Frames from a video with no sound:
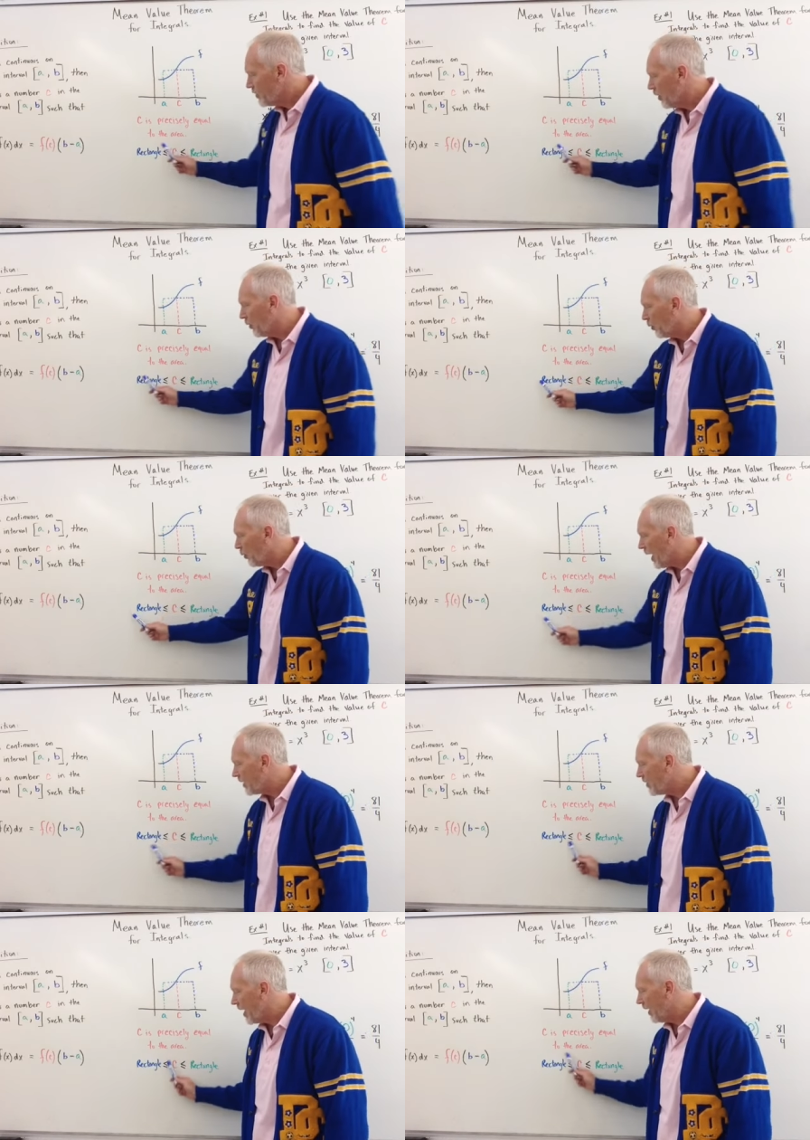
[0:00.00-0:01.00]
So the
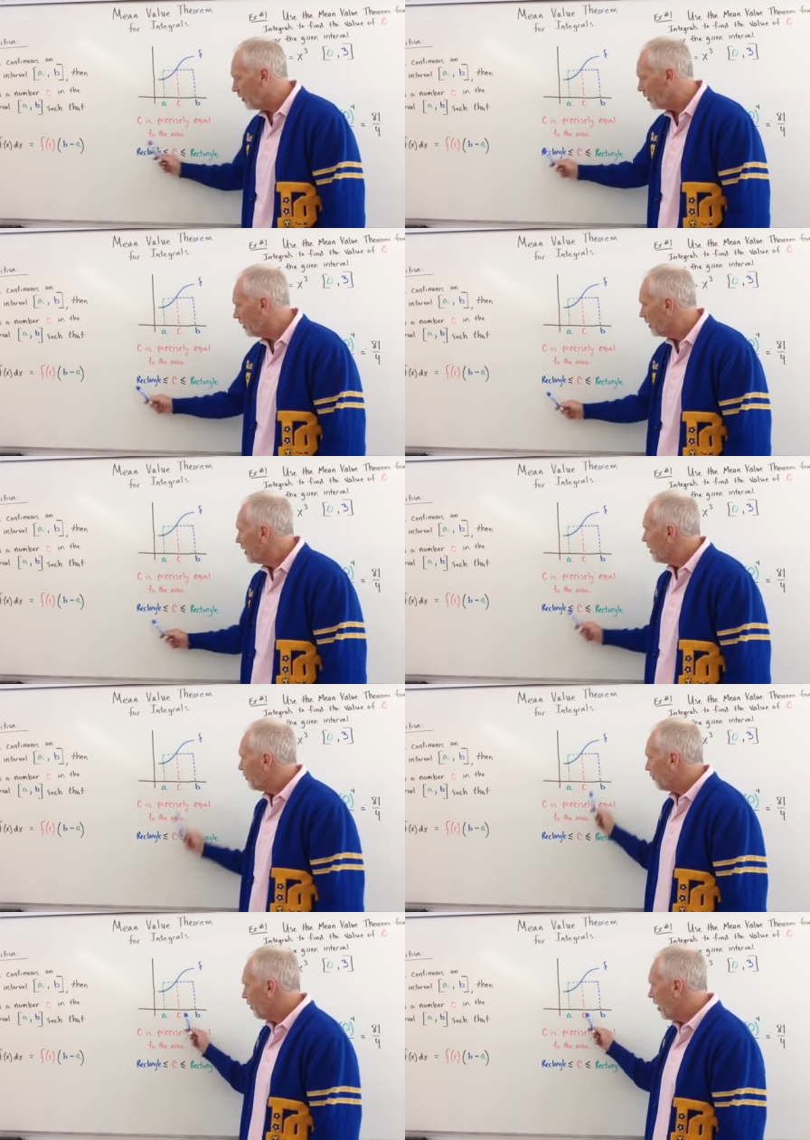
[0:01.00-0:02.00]
rectangle
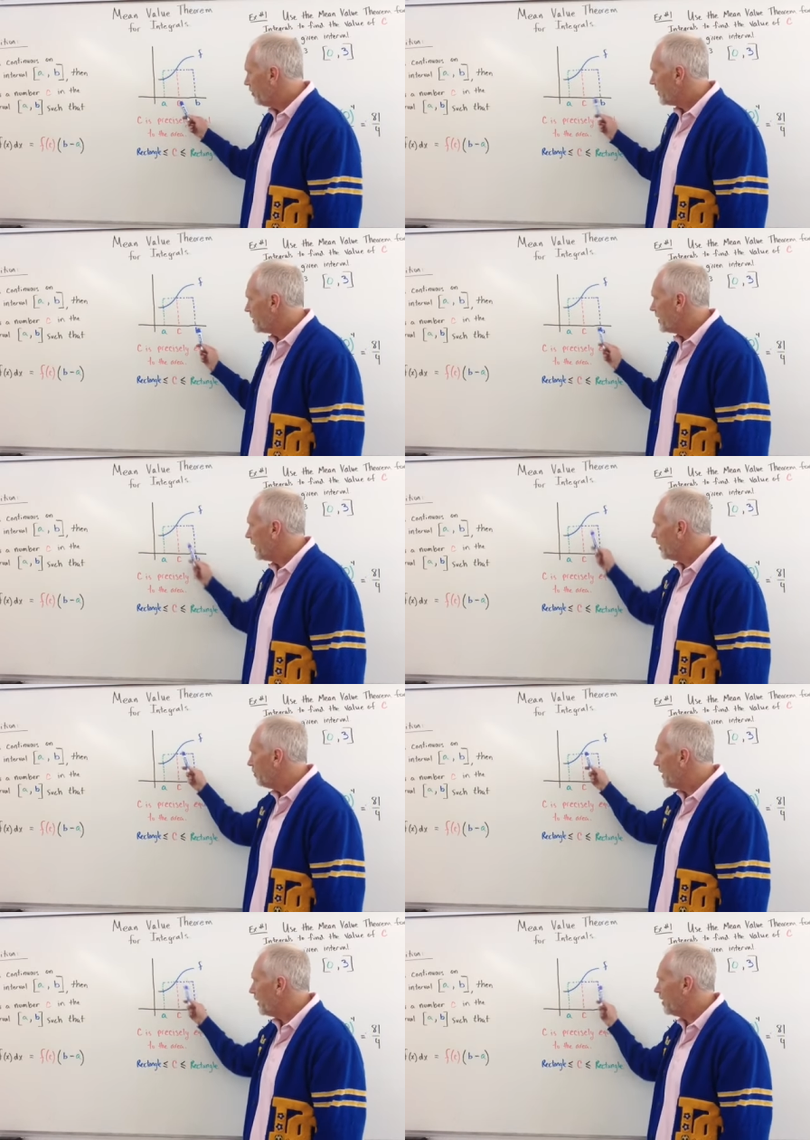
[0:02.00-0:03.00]
from C
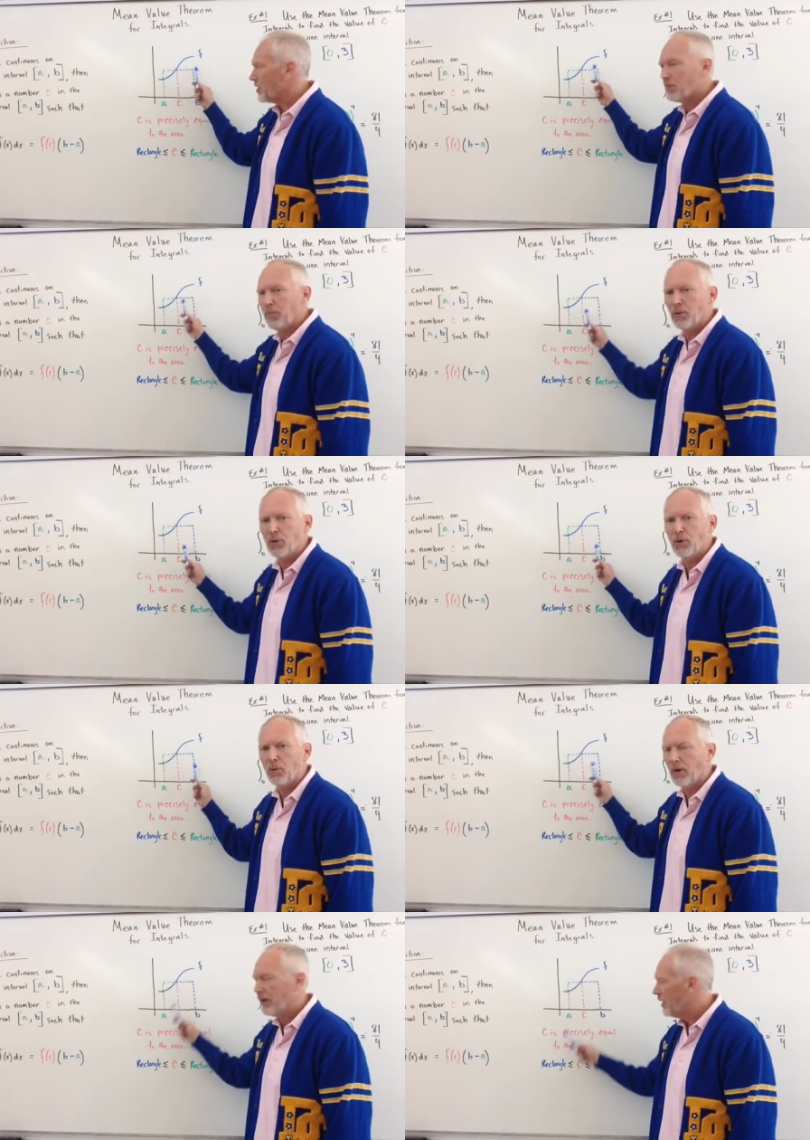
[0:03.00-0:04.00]
to B, this
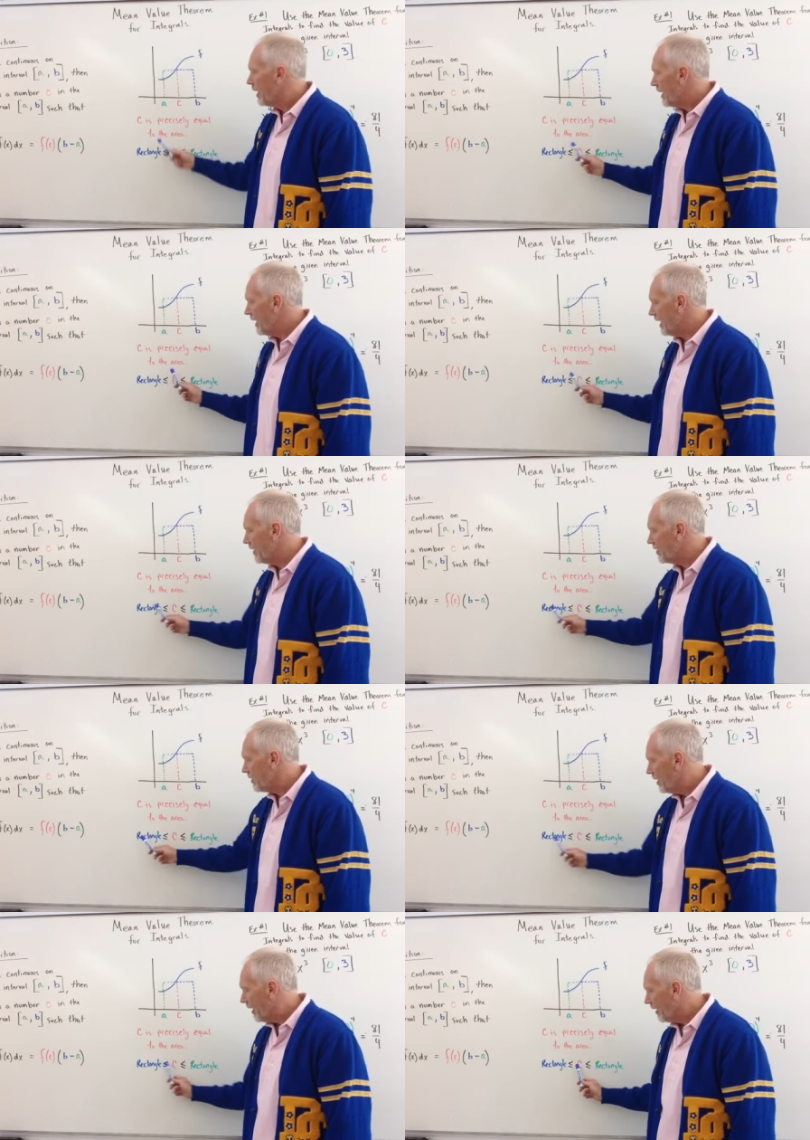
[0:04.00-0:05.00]
blue one,
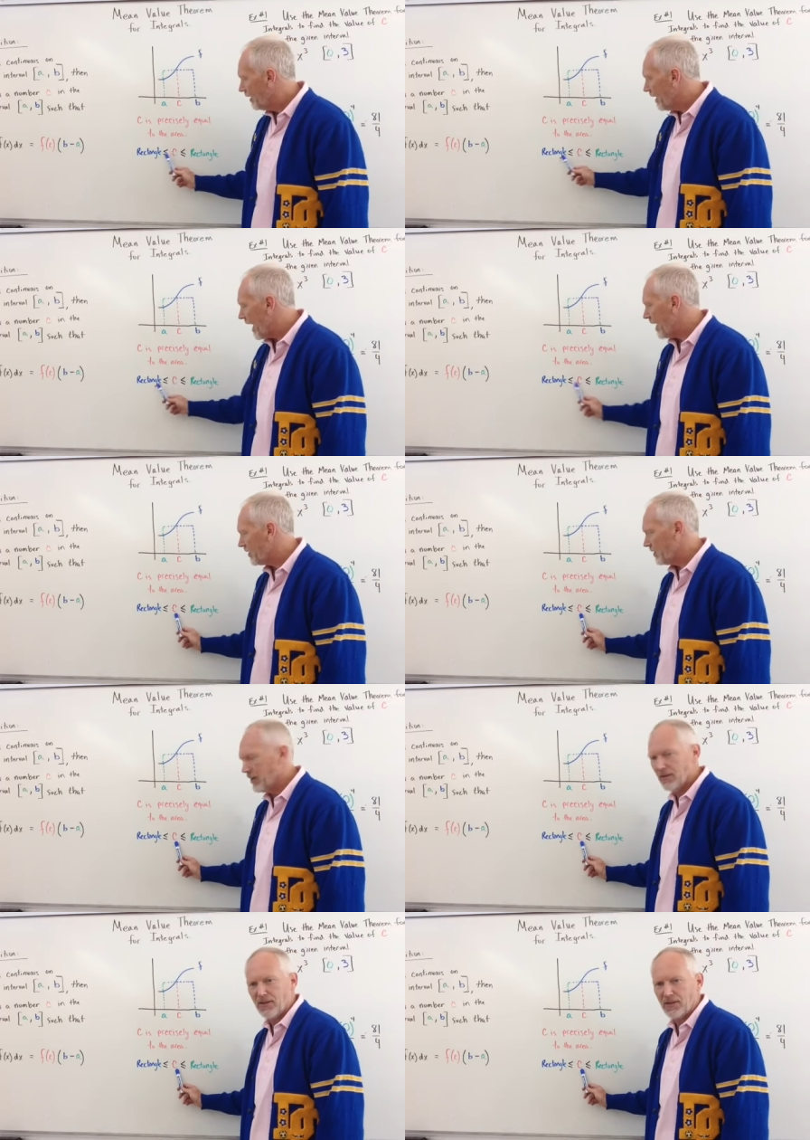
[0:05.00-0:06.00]
is less
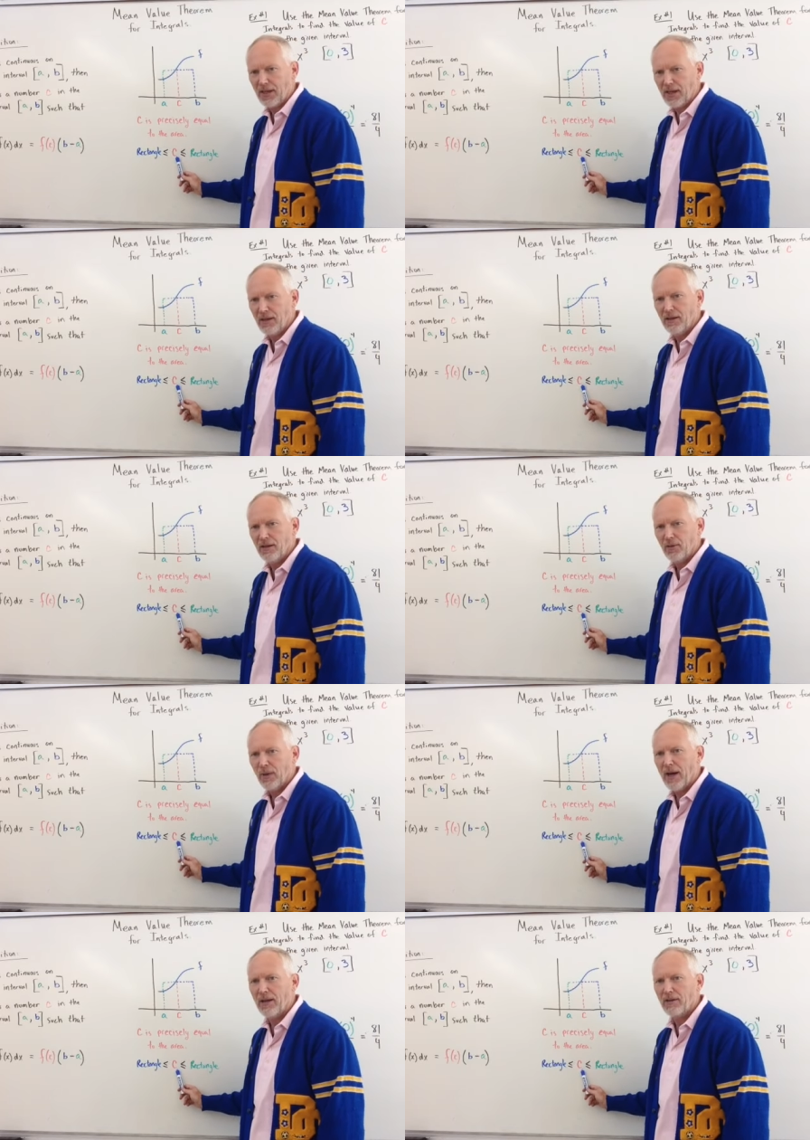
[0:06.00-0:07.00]
than C,
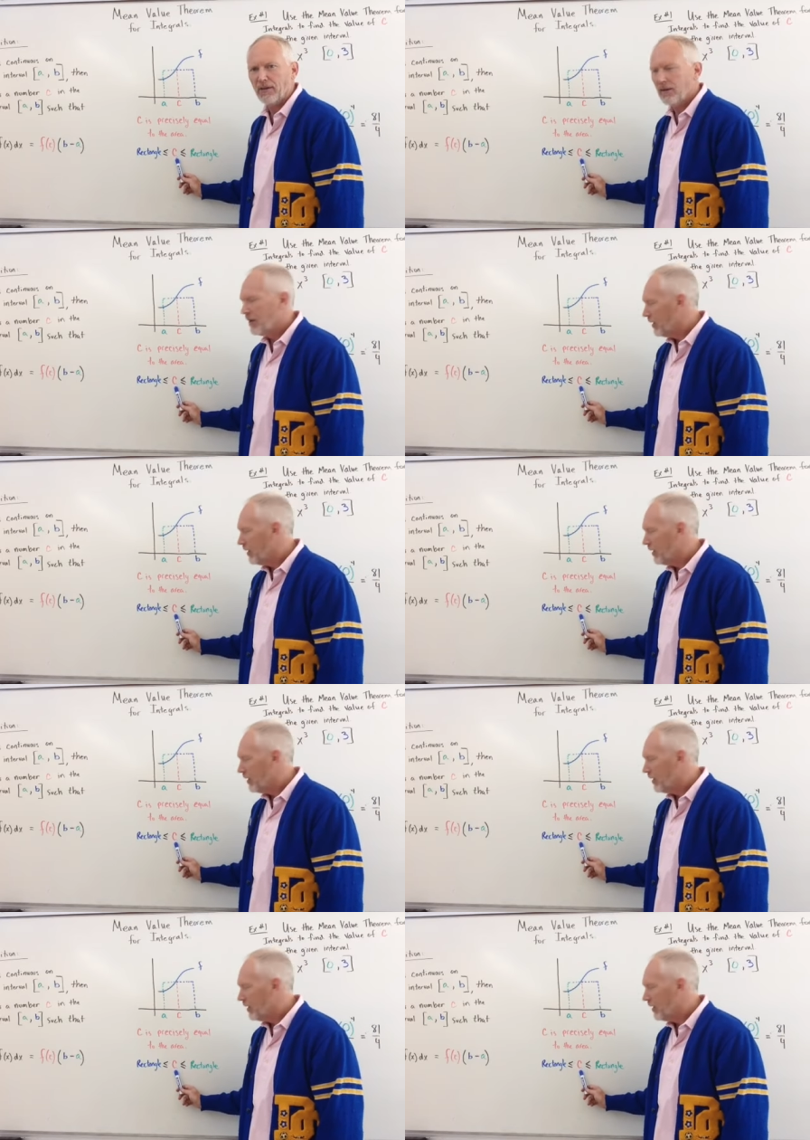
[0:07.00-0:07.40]
right?